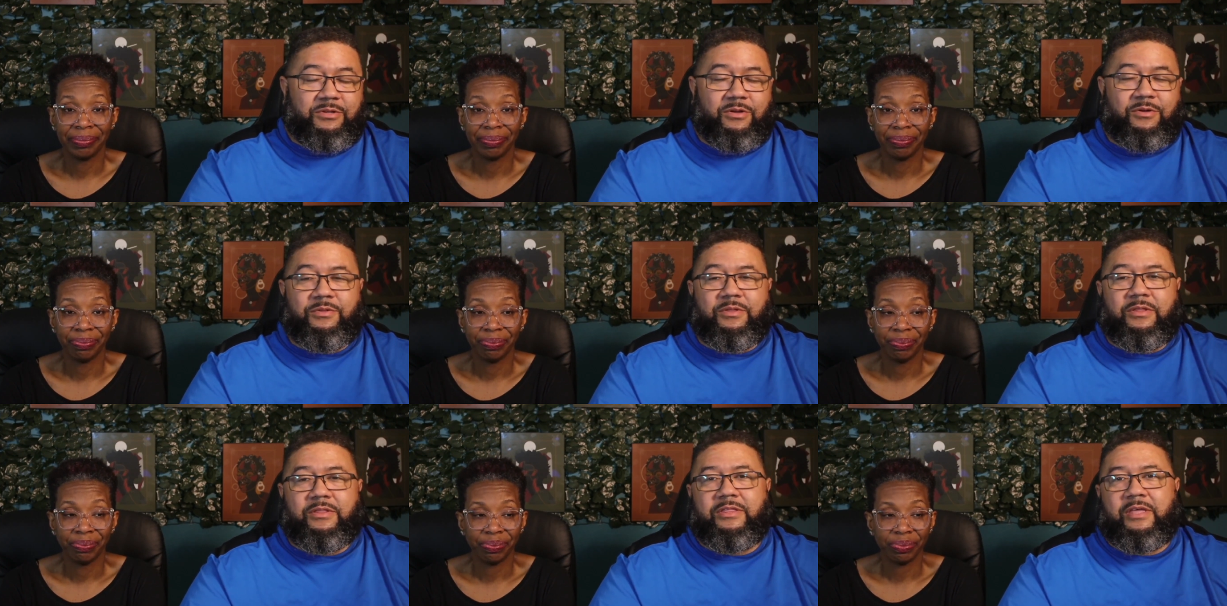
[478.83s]

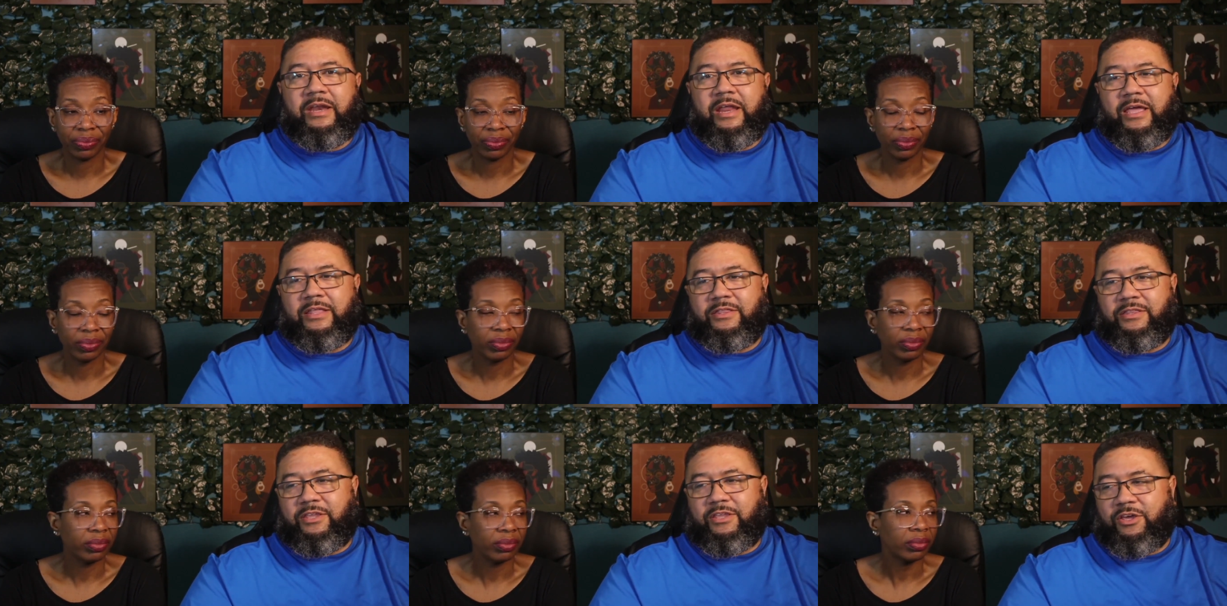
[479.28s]
Speaker 1: So then
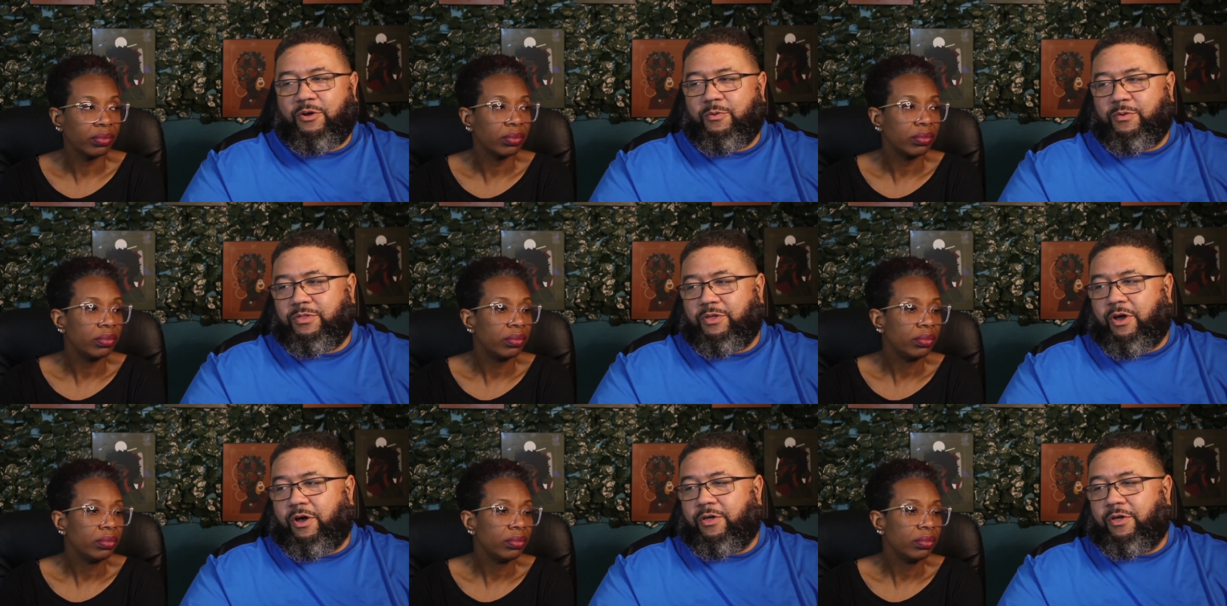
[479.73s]
at dinner
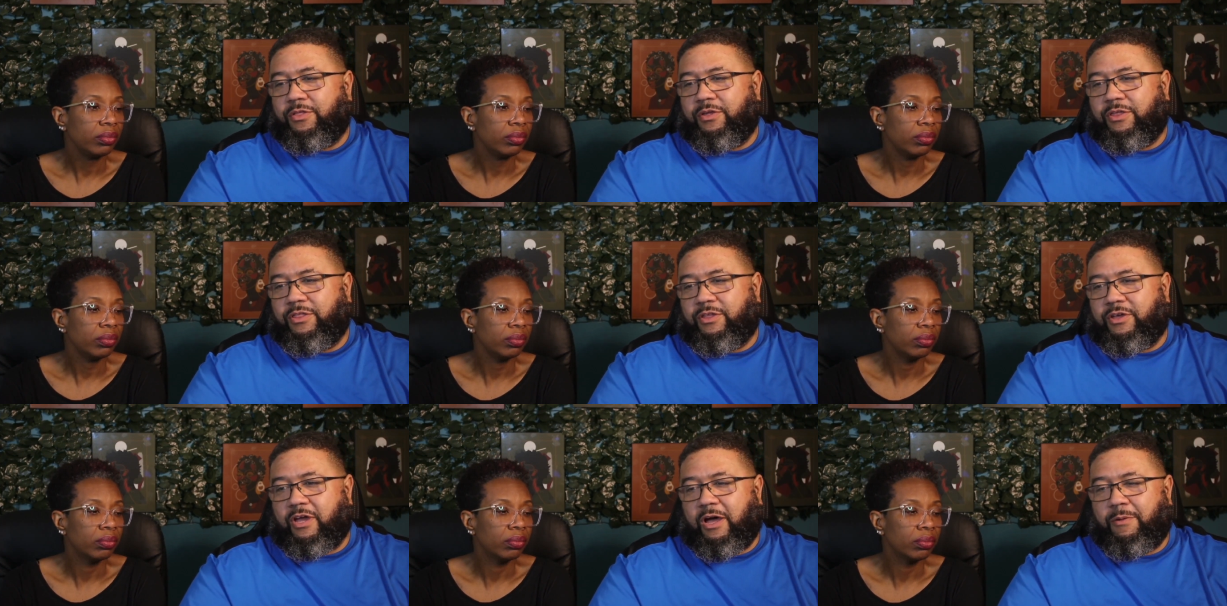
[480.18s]
with all the other